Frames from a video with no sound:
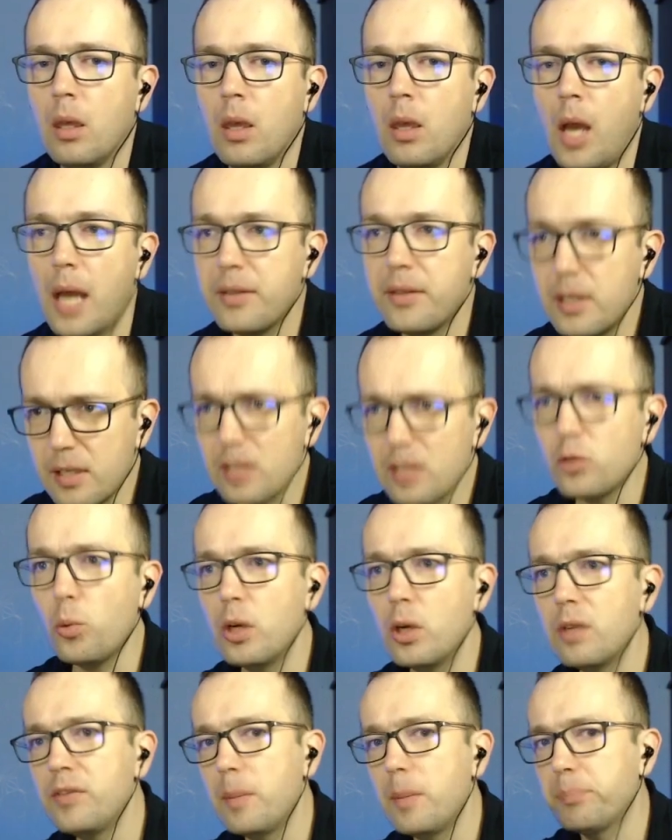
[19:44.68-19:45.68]
And this is
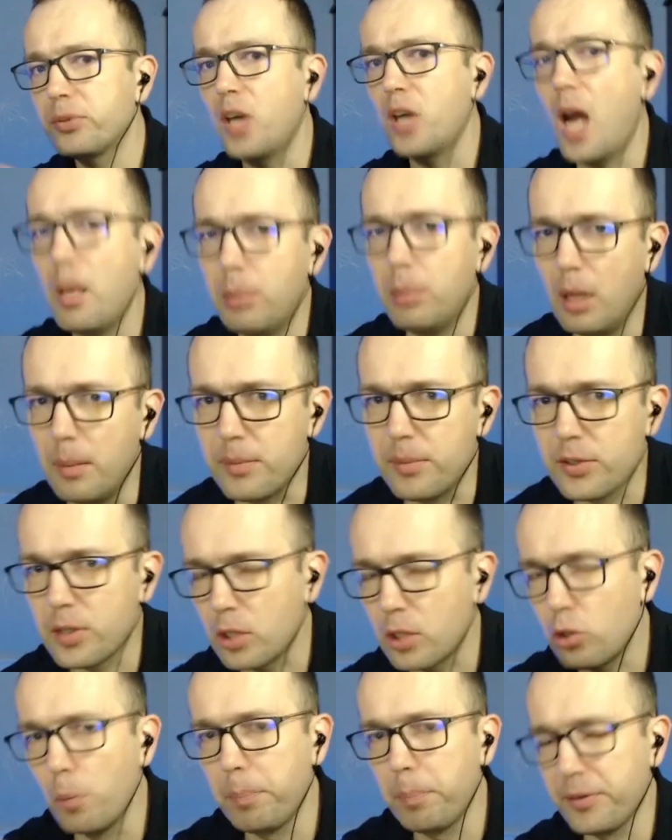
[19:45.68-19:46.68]
one of the problems,
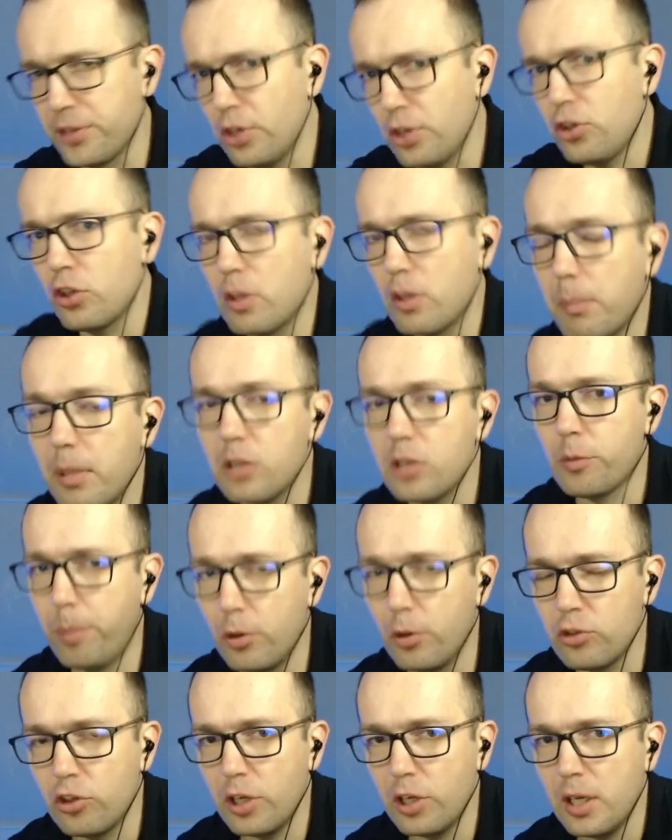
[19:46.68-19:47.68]
that you position the bishop
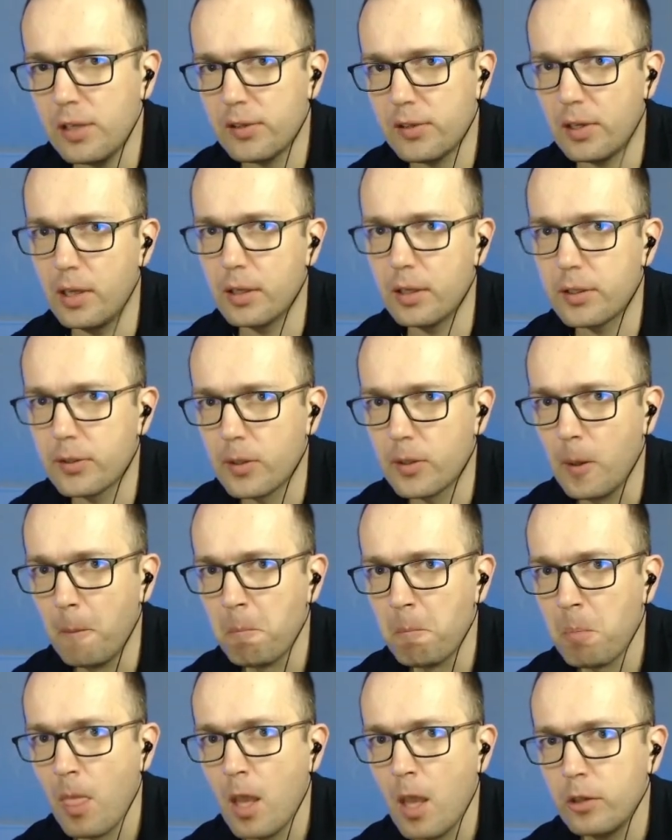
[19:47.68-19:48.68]
on g6.
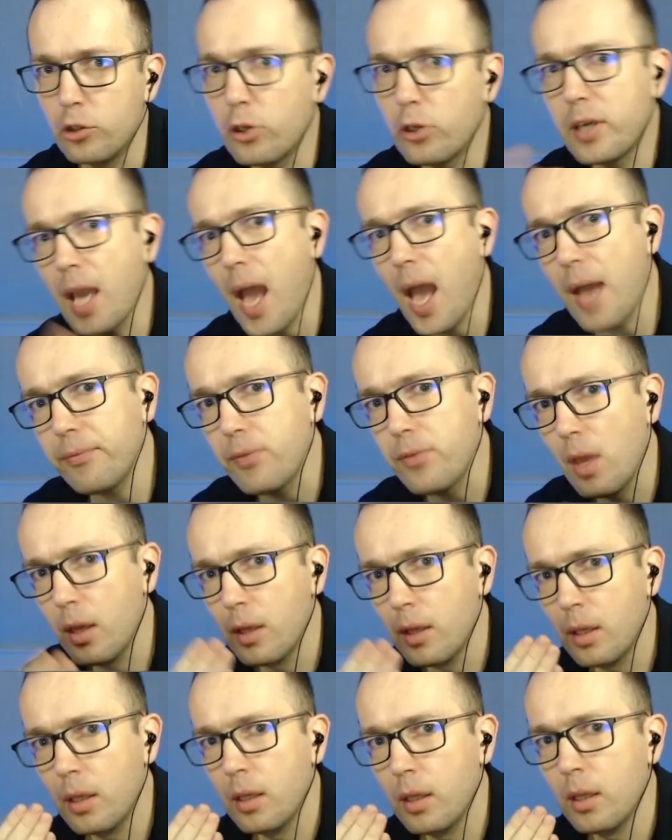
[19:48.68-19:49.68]
You have
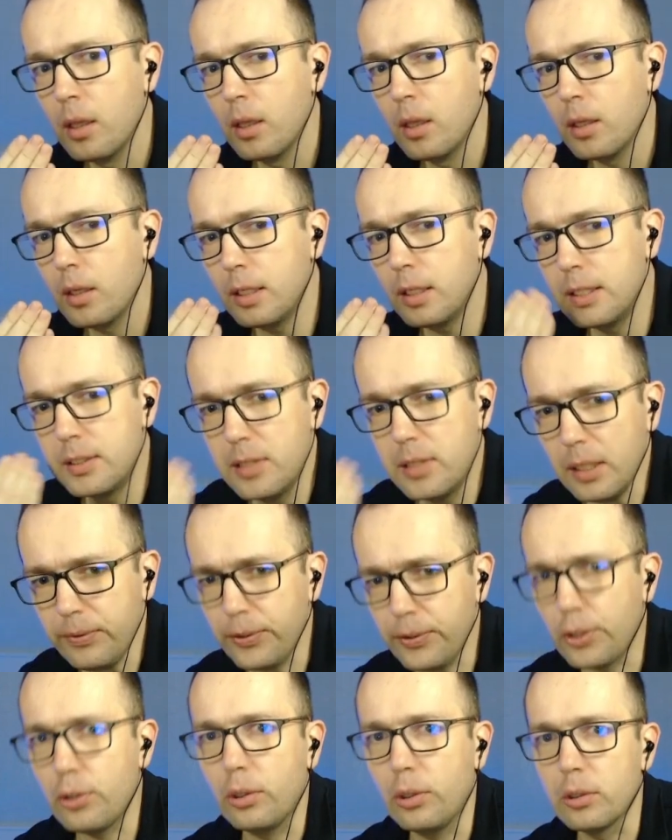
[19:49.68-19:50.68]

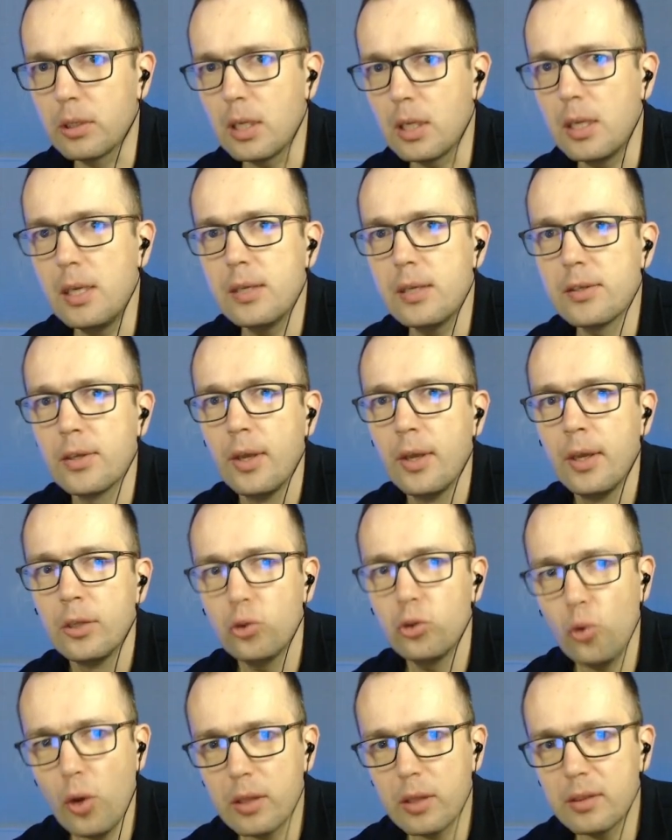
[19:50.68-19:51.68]
difficulties
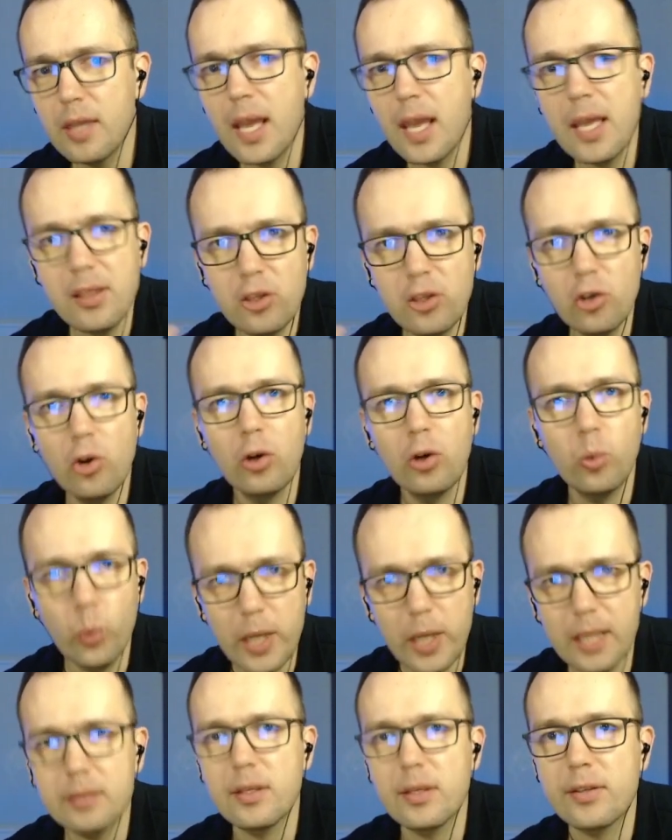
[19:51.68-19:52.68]
to attend your
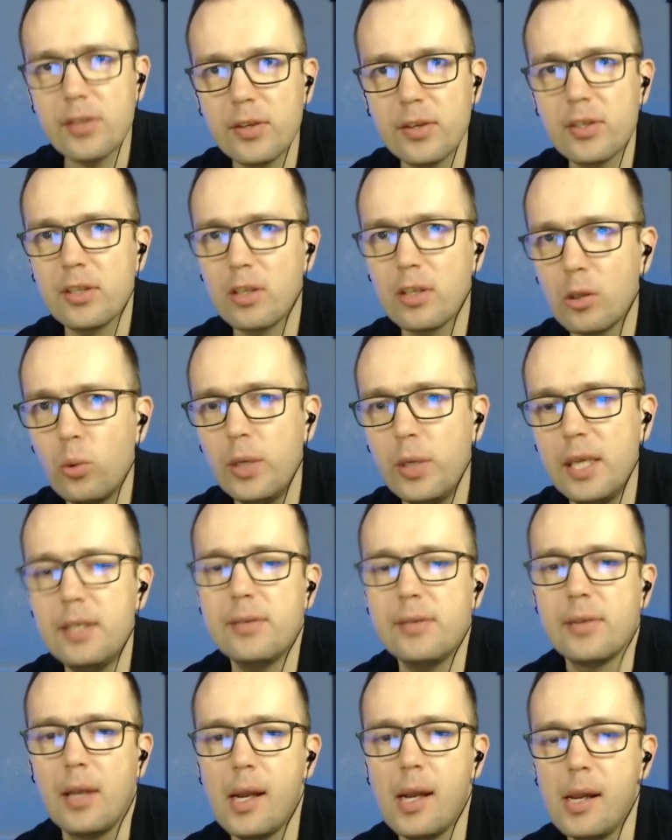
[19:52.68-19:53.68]
weaknesses at the queen
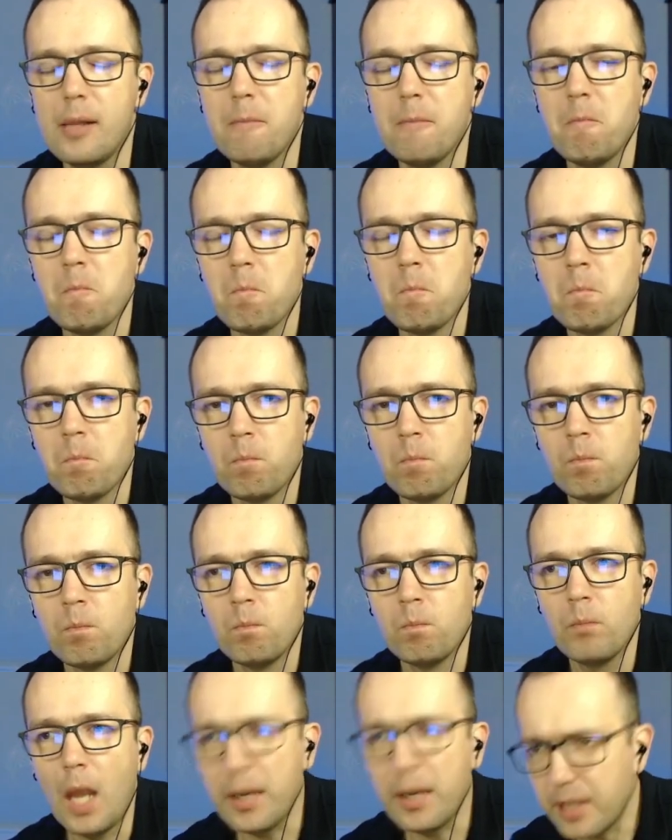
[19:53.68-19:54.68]
side.
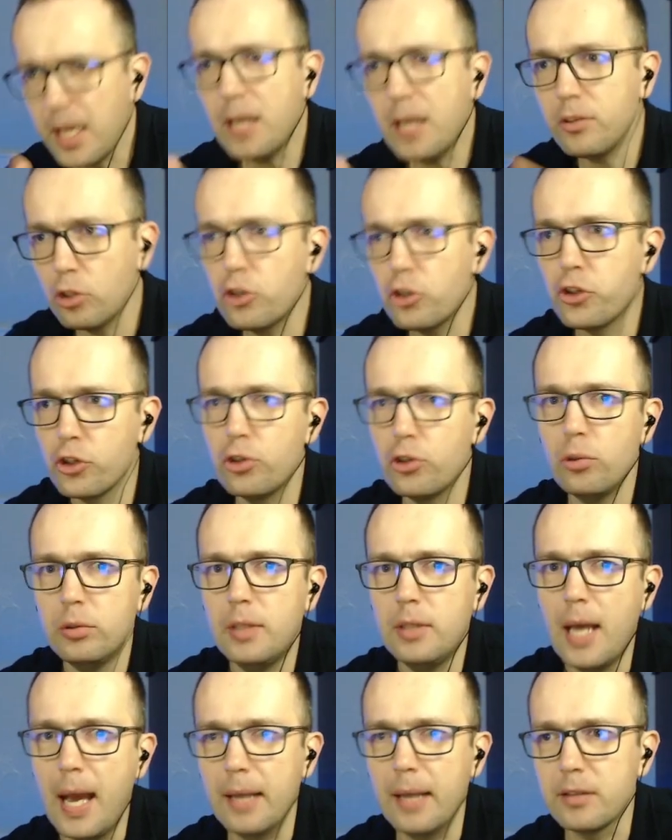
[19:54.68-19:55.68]
And he understood
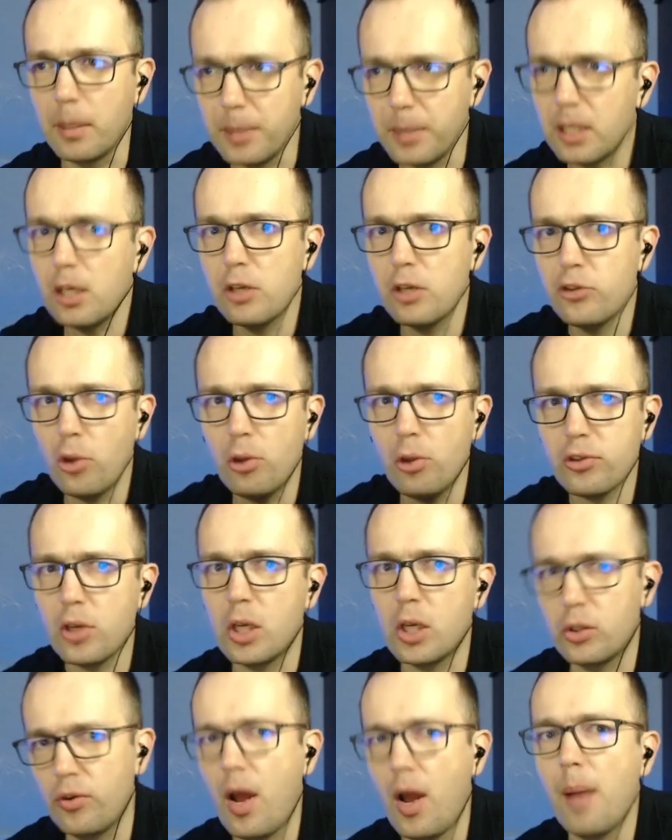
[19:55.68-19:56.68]
that. I mean, he's also
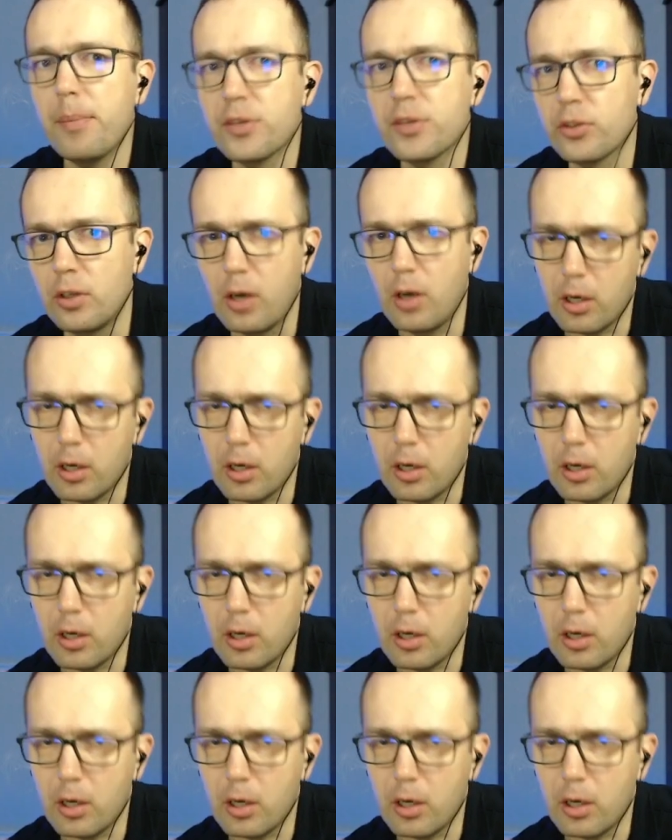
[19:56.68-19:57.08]
a grandmaster.